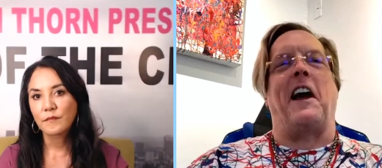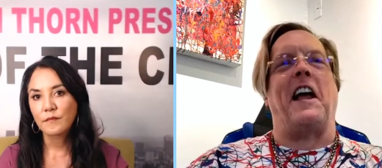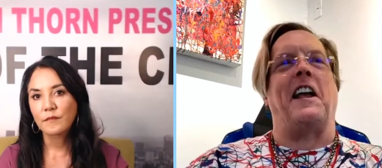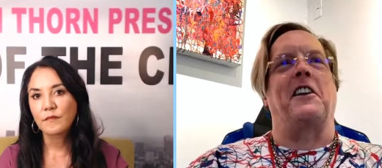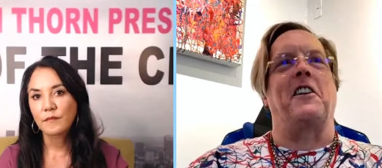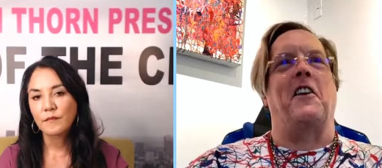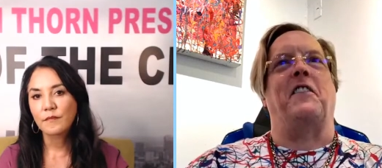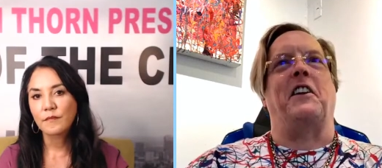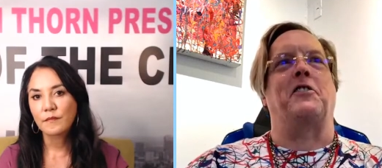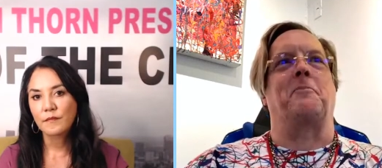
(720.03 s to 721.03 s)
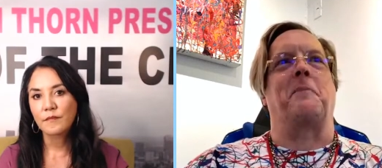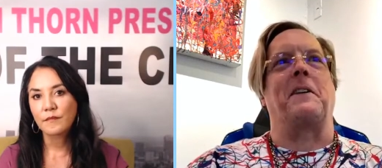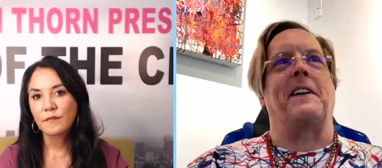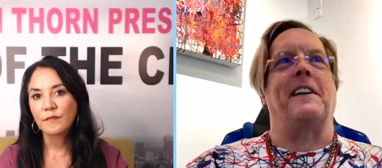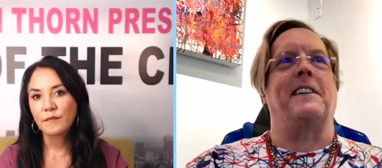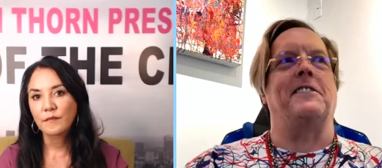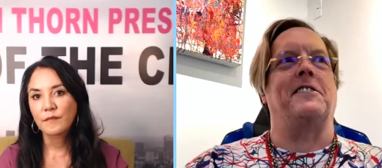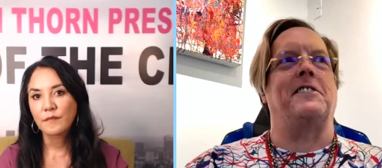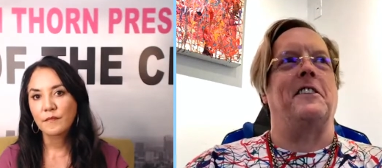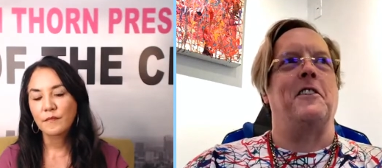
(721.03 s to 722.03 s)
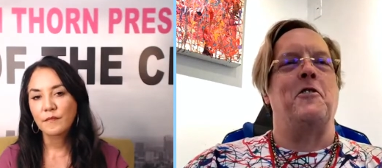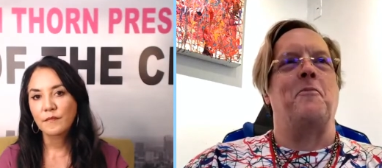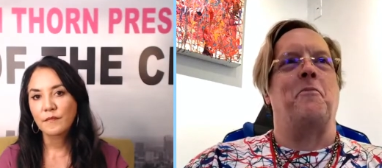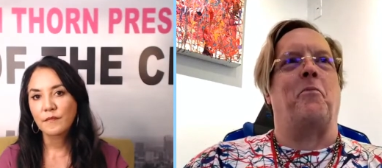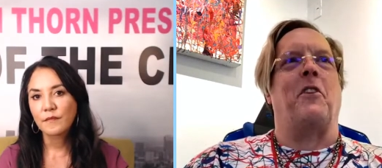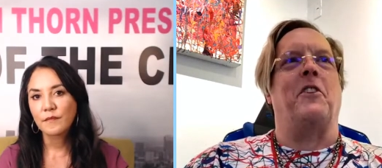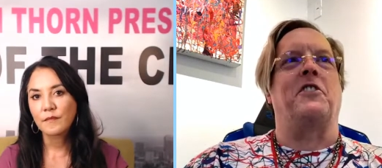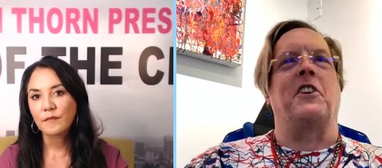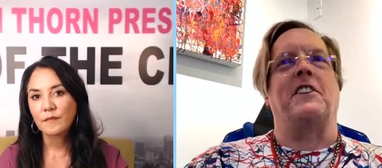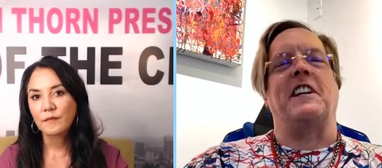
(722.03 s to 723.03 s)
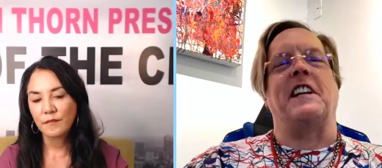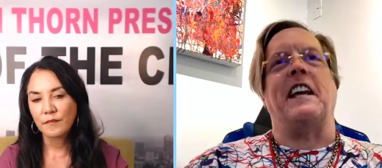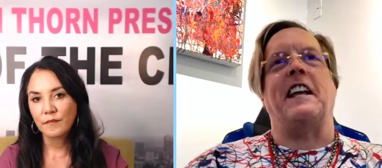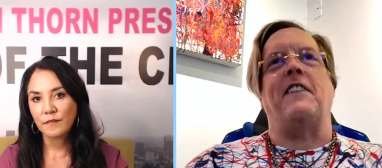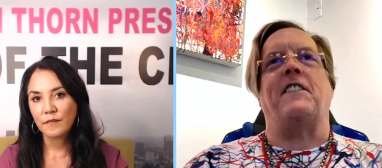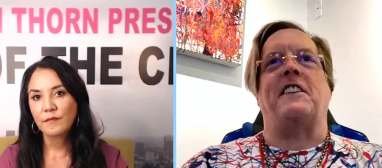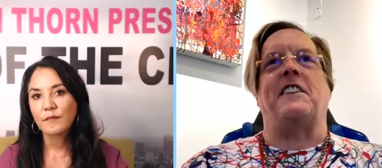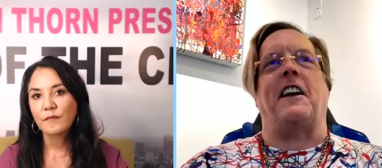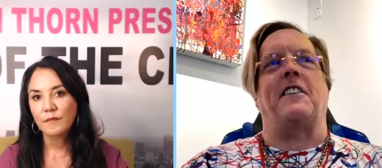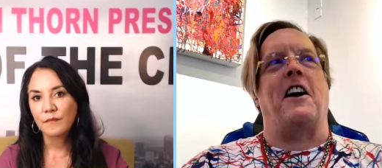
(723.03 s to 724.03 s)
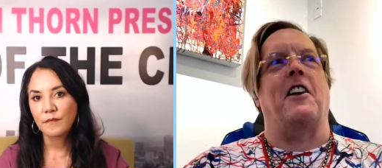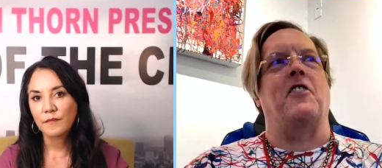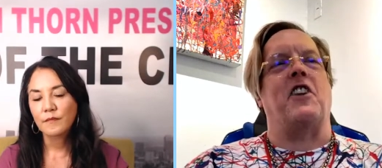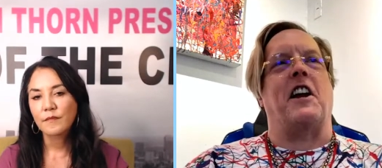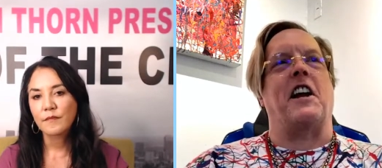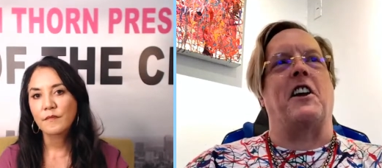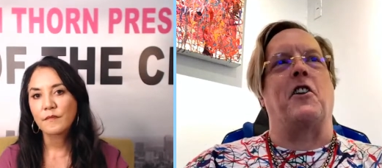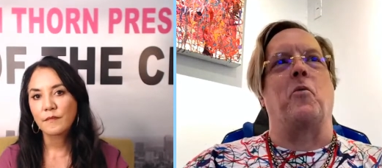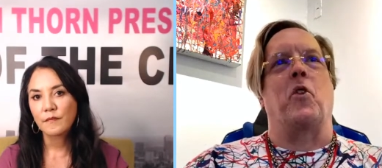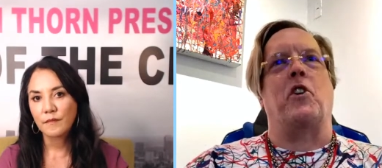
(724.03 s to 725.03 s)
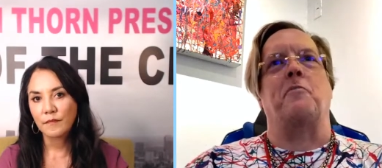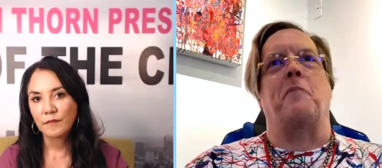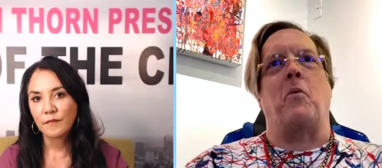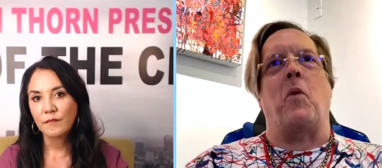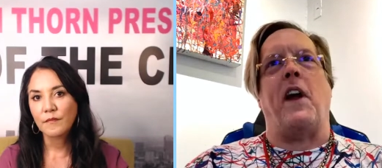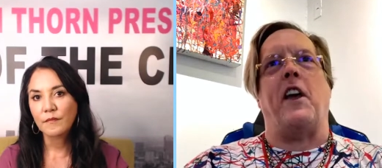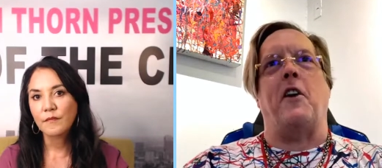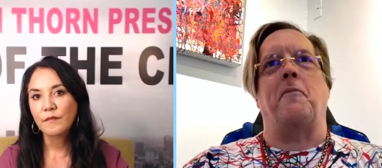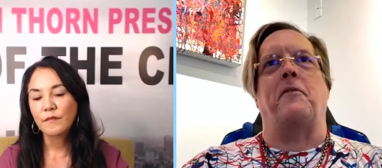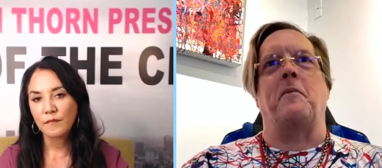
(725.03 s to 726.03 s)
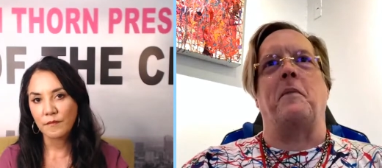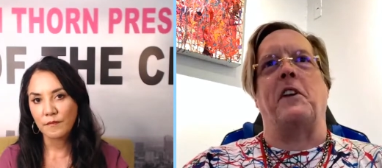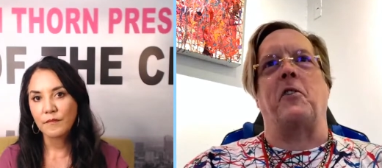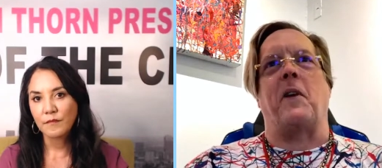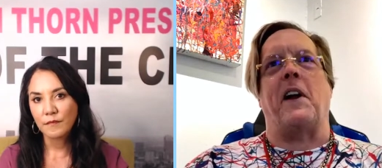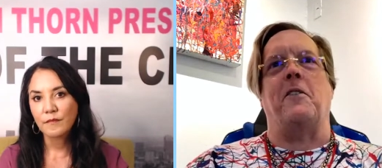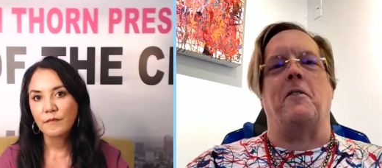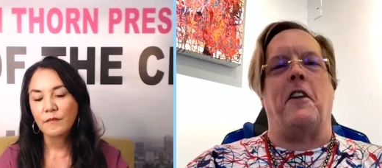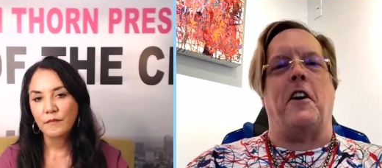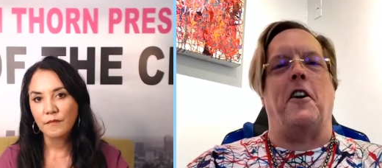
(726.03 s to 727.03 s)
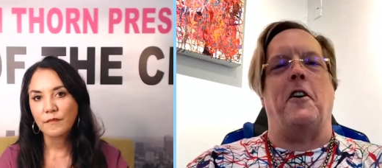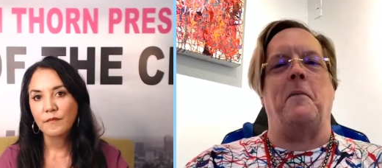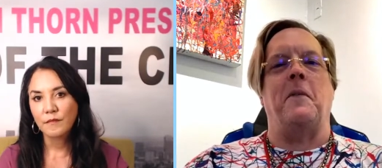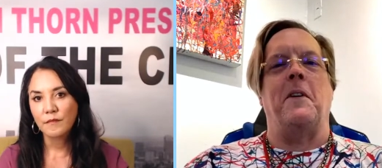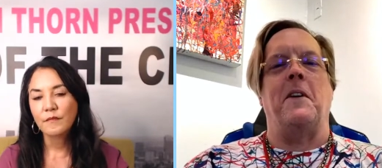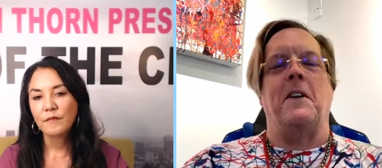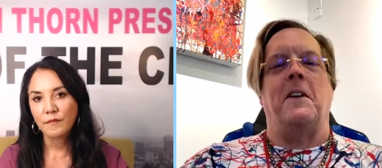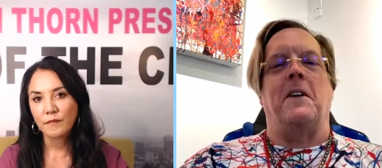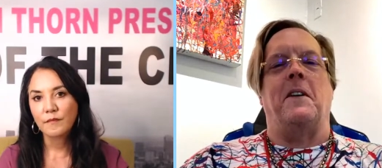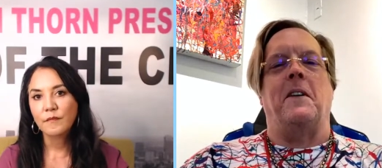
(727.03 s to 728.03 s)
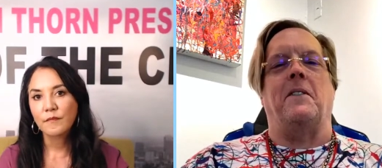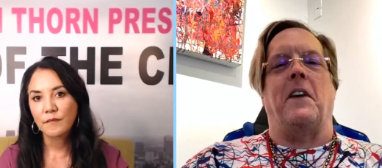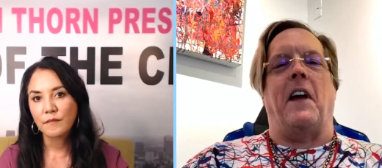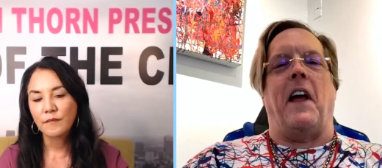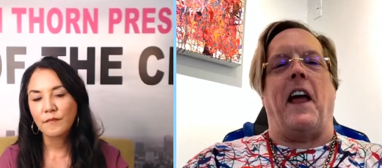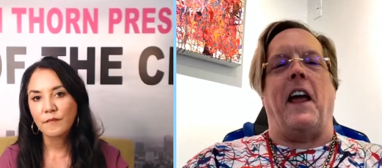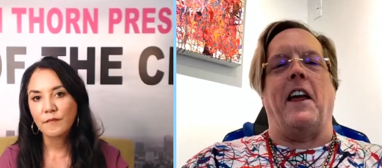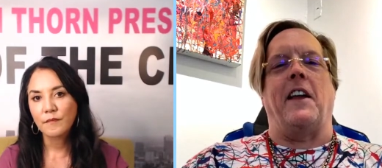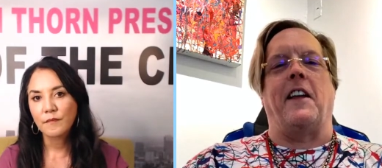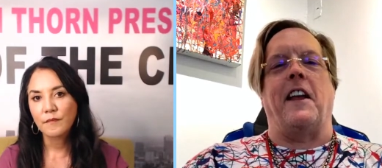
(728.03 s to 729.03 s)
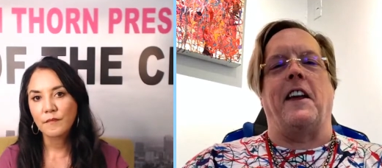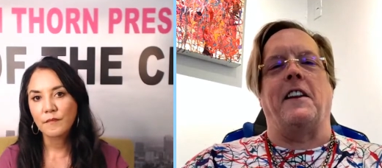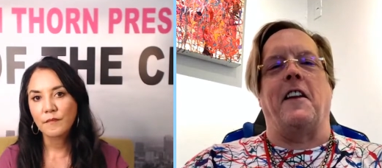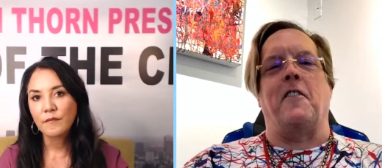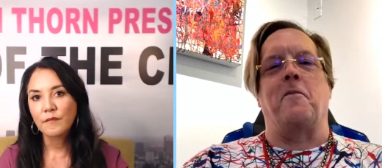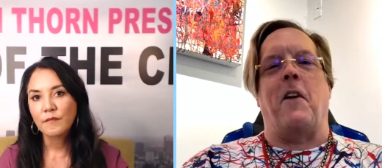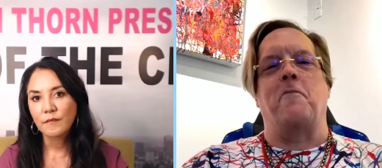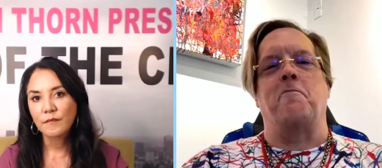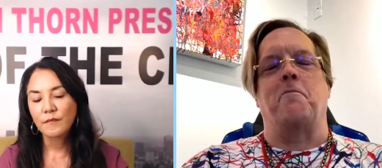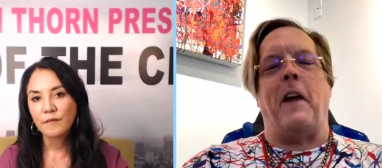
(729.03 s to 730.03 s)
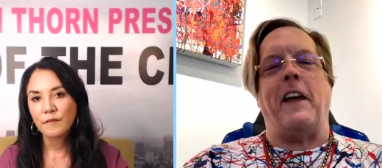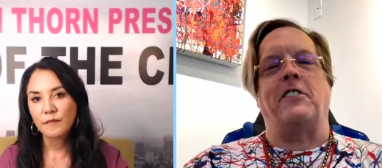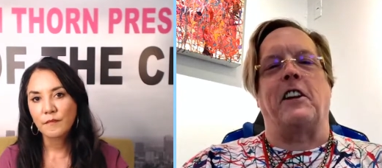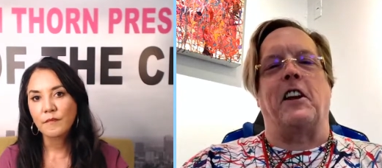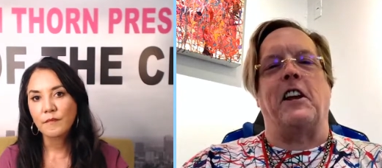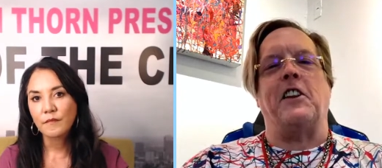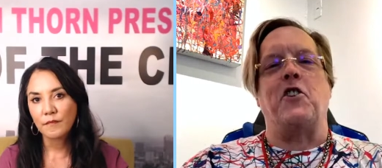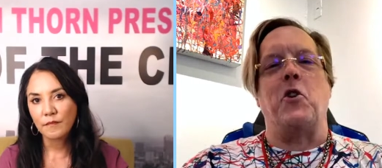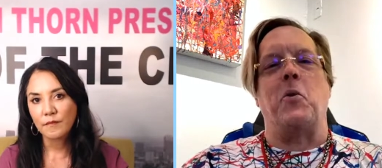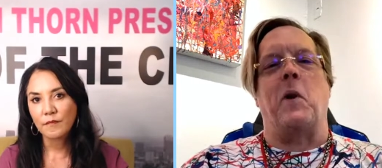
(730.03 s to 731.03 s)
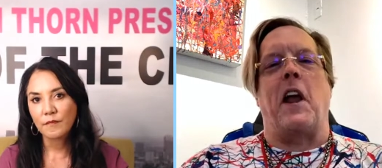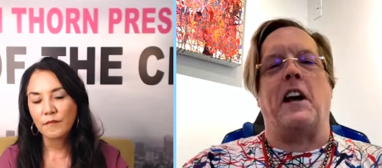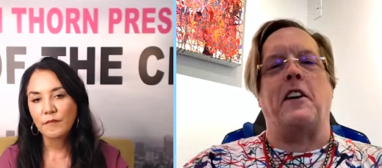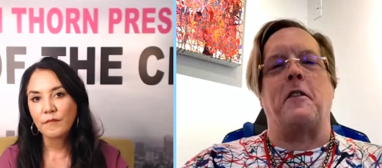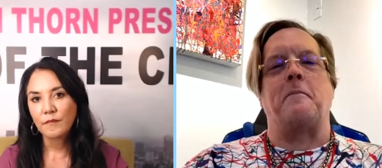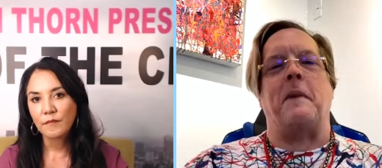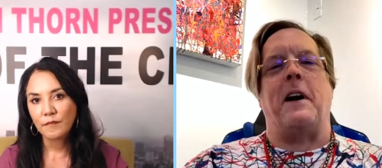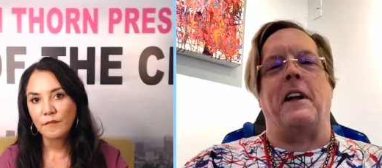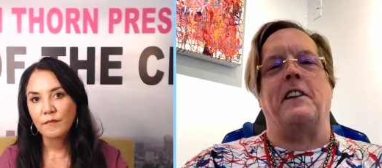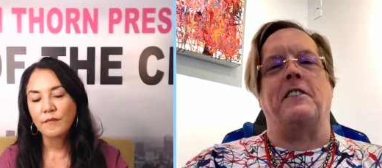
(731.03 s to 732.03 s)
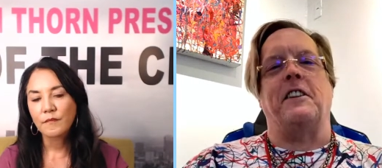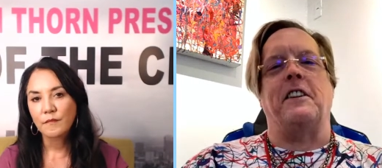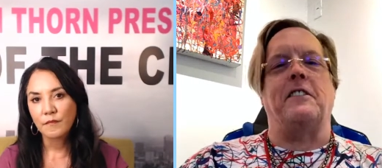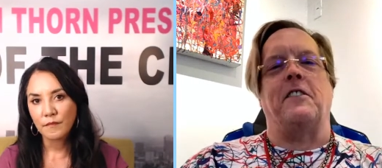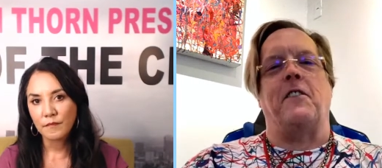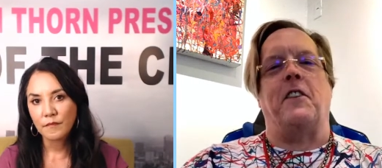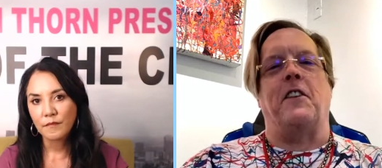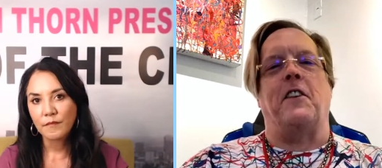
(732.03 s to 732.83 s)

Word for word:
Speaker 1: I had enough experience to, to get into technology. I kind of worked my way up from the ground up, uh, and, and, and, and basically knew a lot of the policies and the,